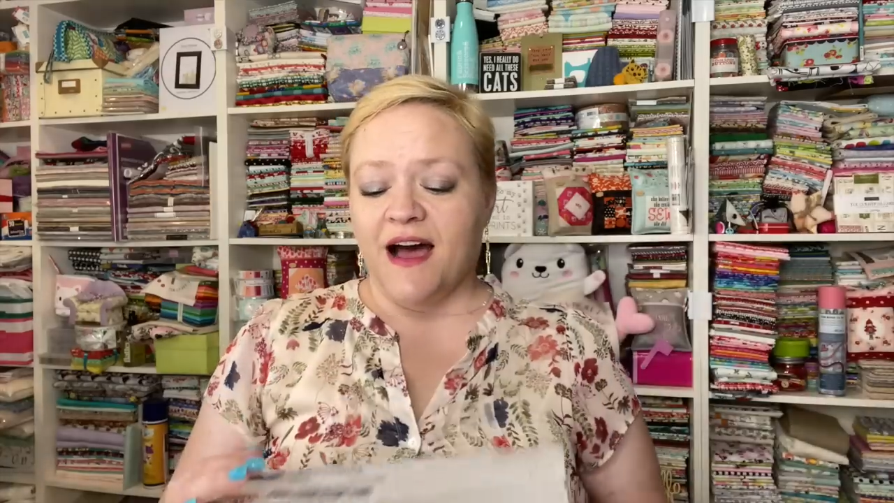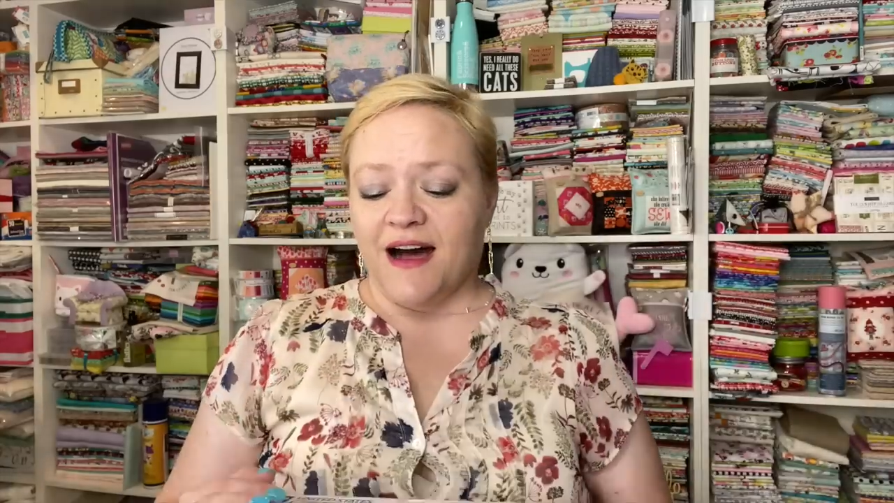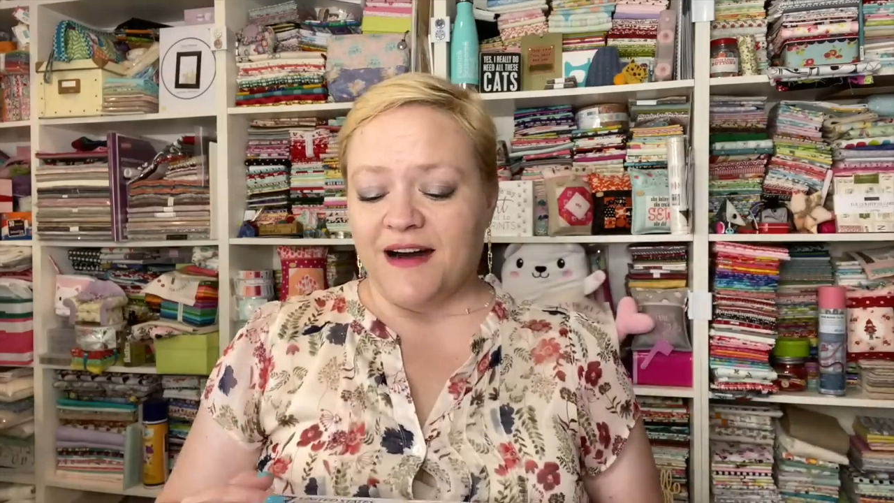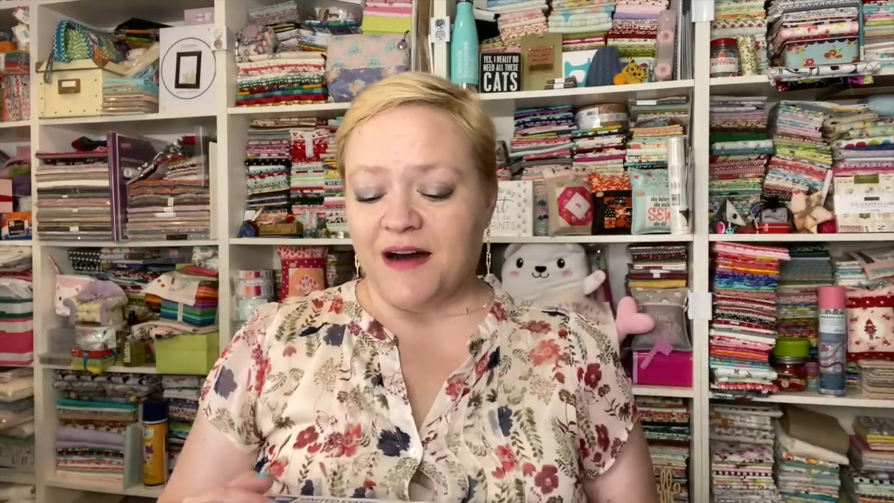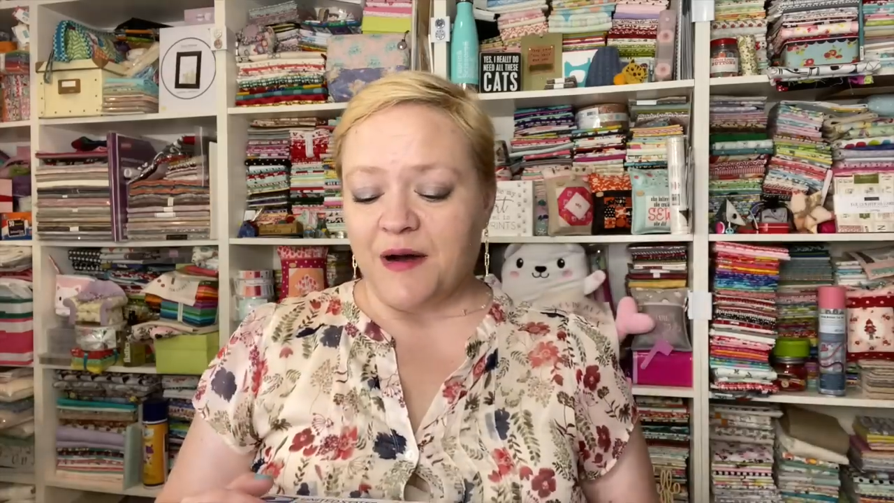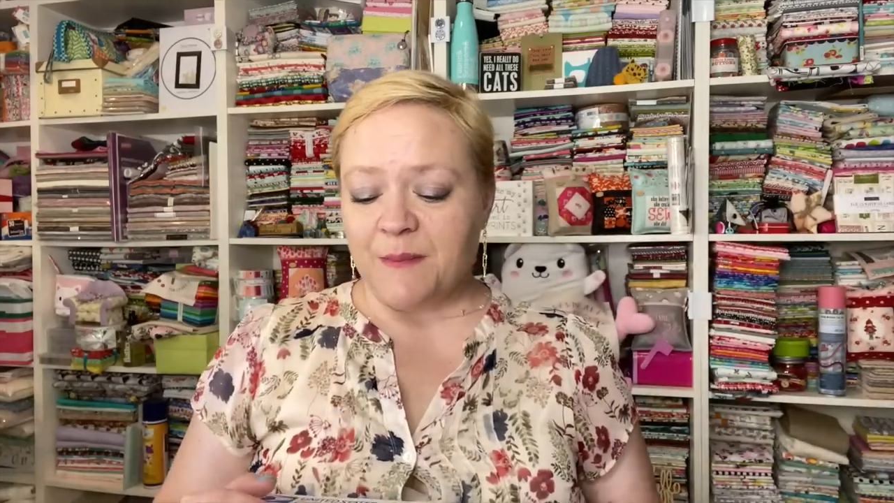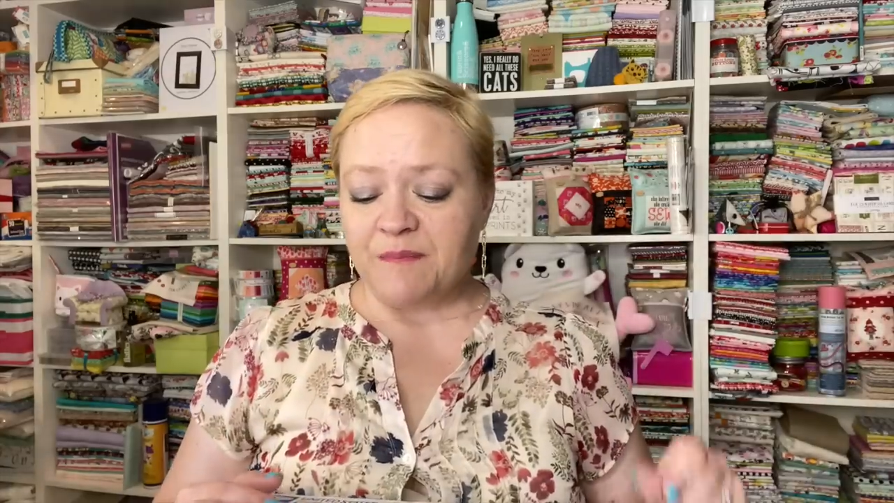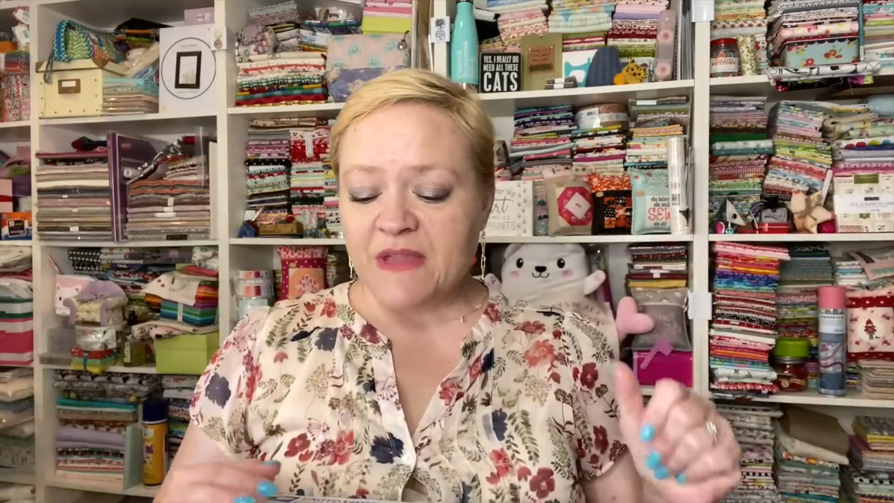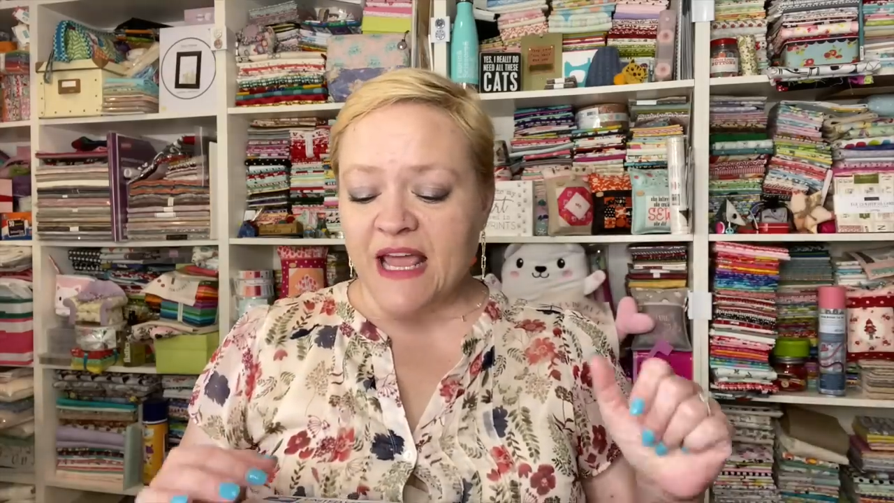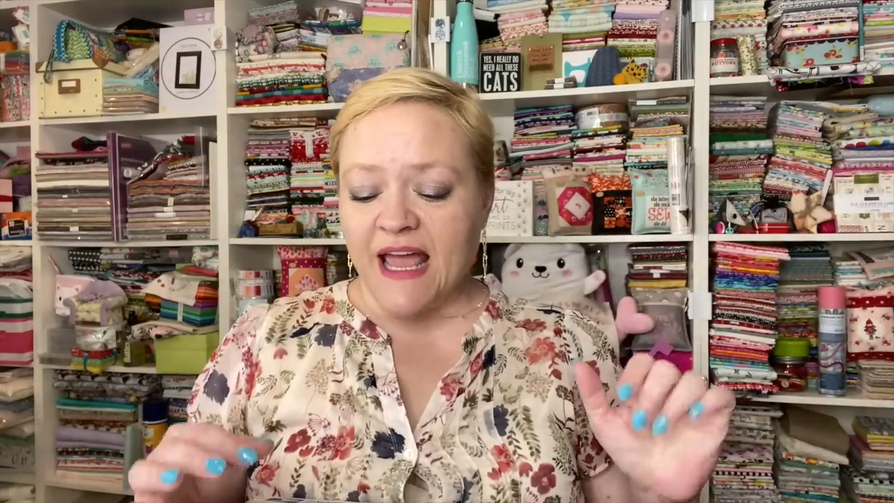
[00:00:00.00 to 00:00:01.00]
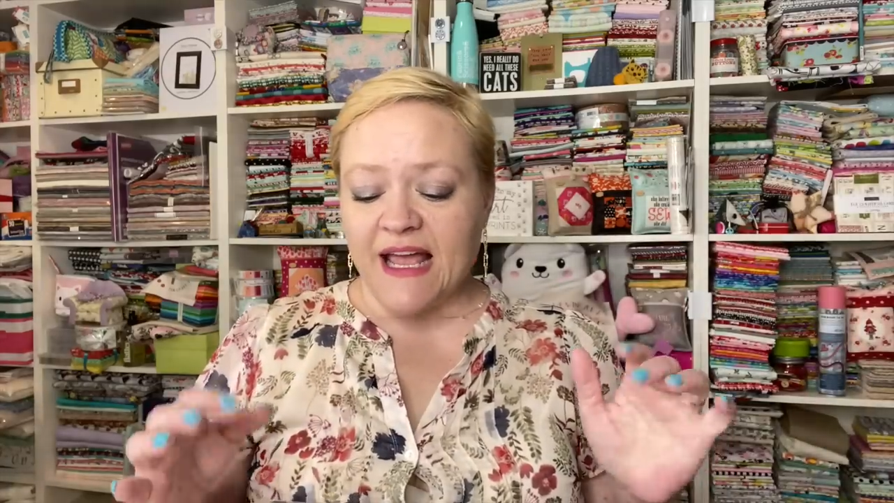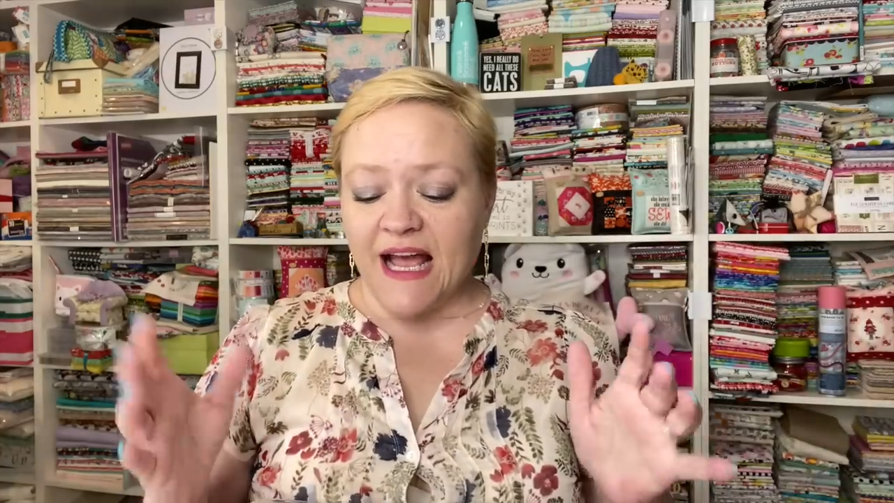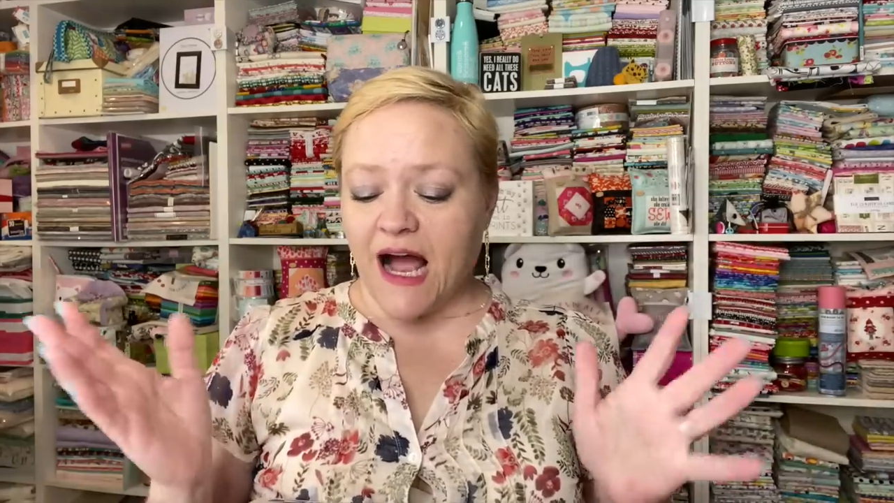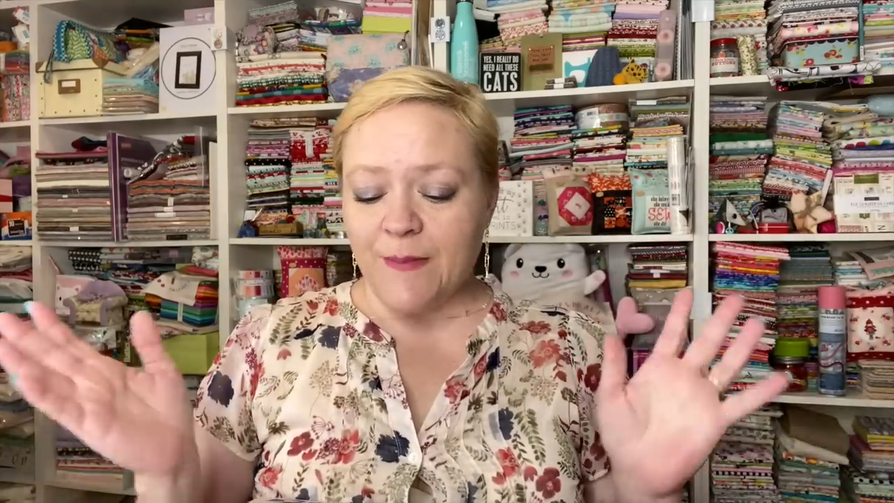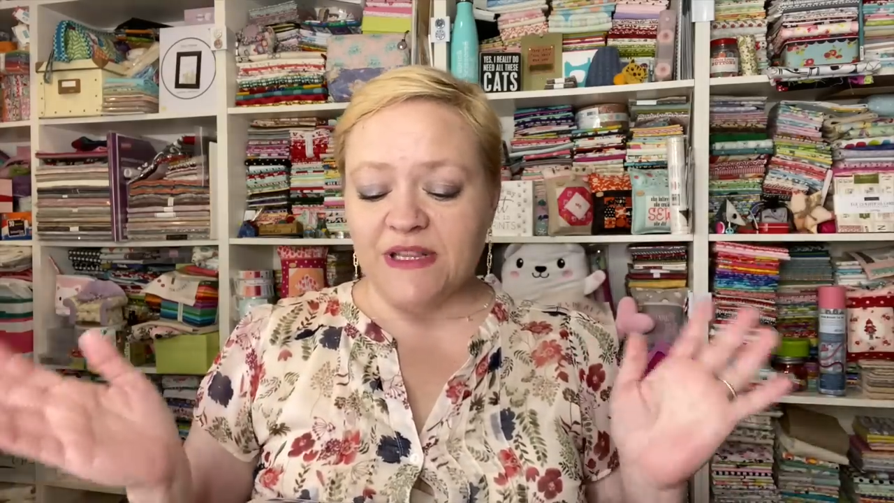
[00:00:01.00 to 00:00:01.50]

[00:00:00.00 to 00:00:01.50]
Um, I'm